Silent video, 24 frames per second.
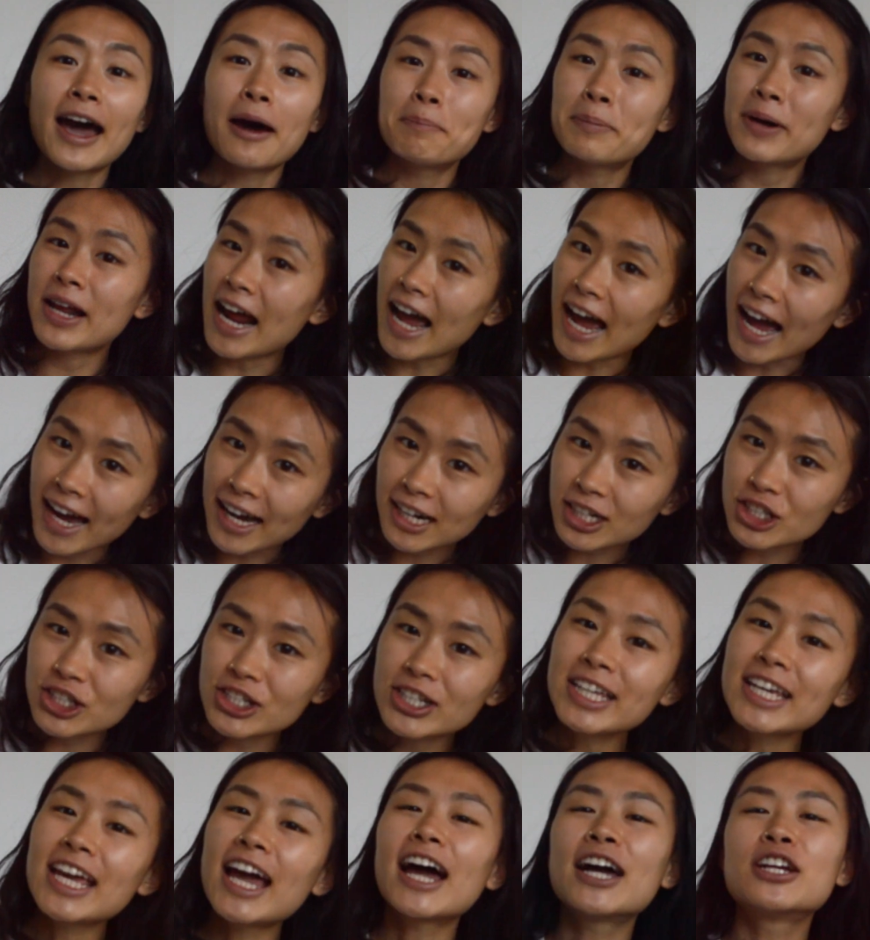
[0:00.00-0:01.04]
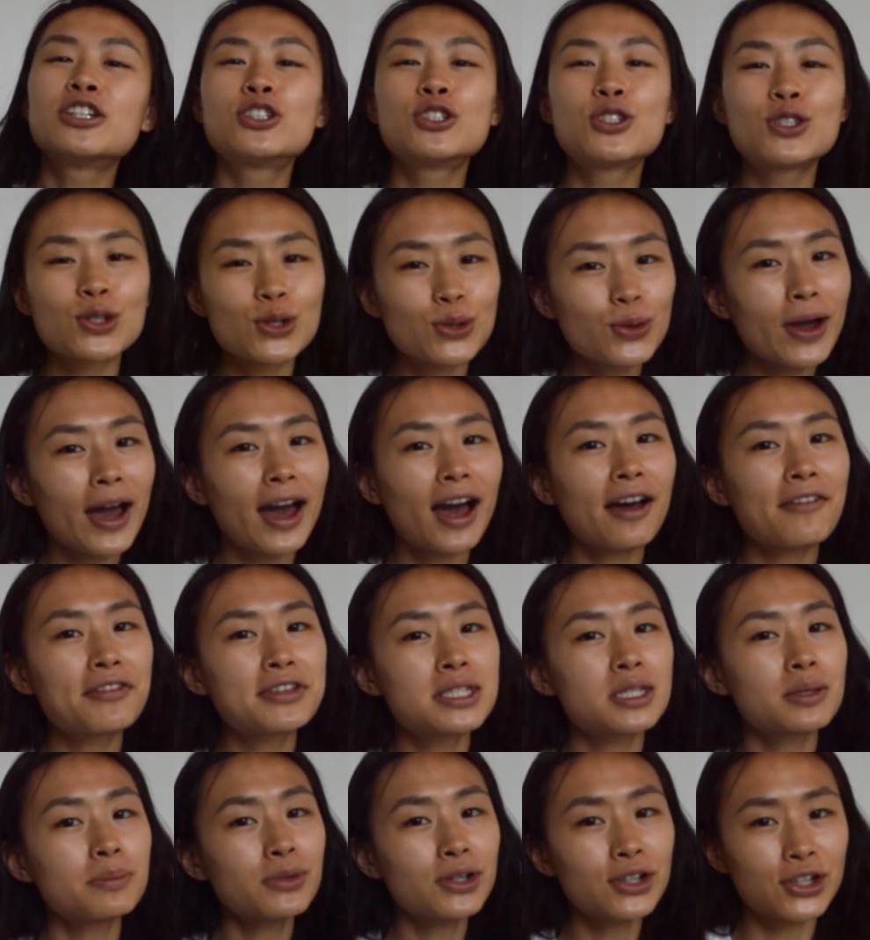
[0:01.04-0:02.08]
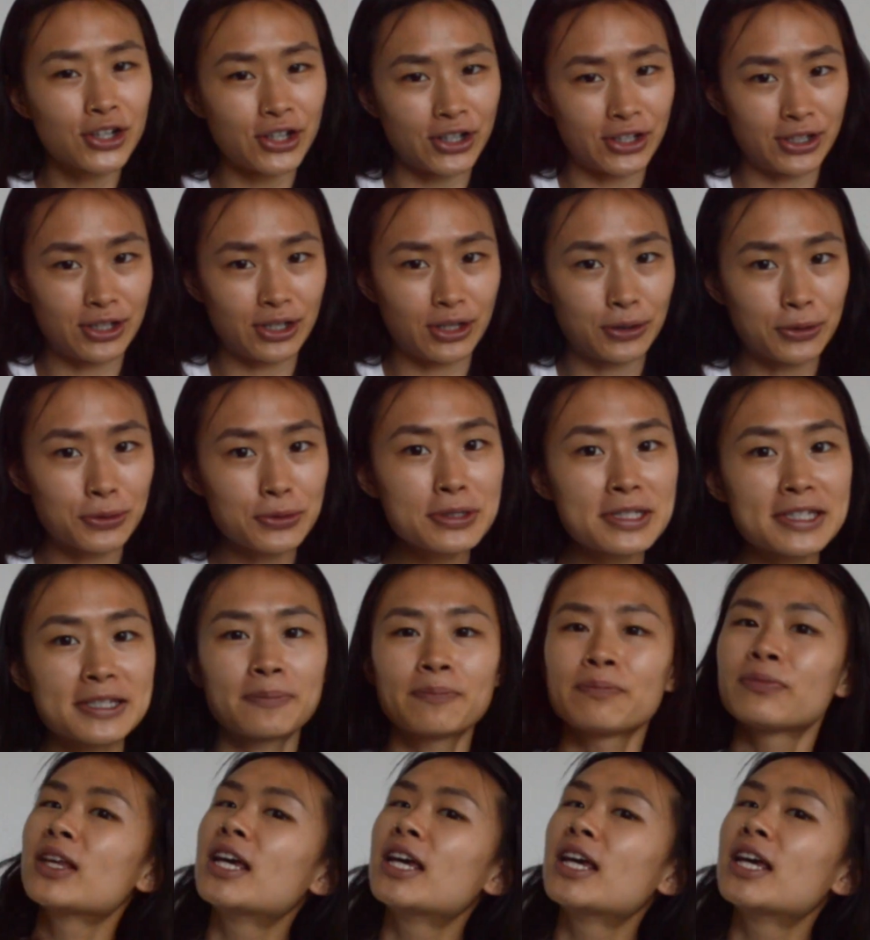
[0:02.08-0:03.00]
But actually, I do have some good news.